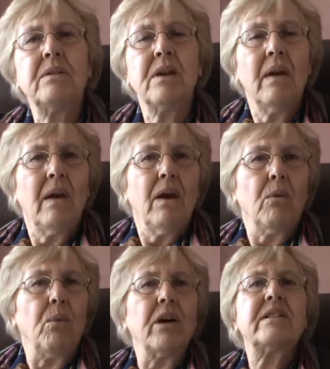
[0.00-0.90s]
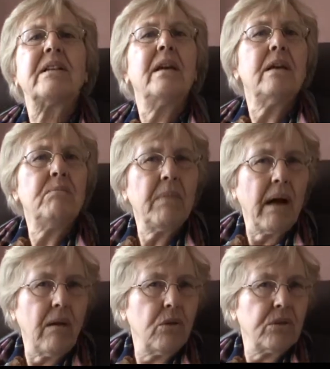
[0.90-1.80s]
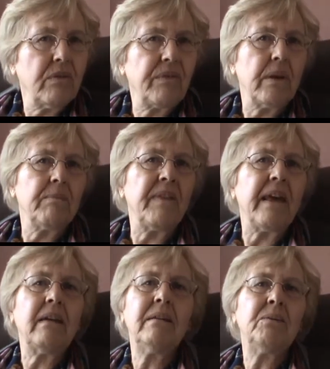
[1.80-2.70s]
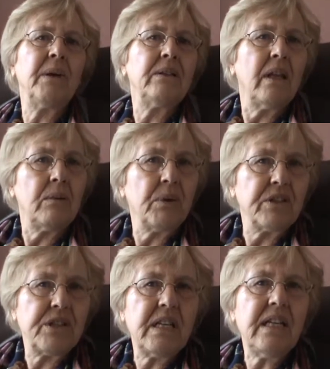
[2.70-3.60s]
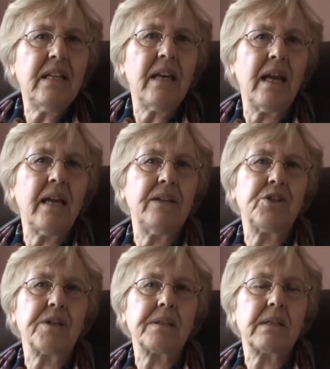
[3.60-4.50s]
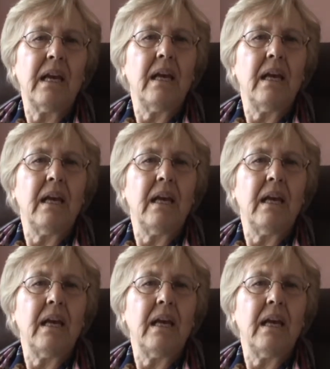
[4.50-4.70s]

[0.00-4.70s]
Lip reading: and what came out of them then when they were teenagers.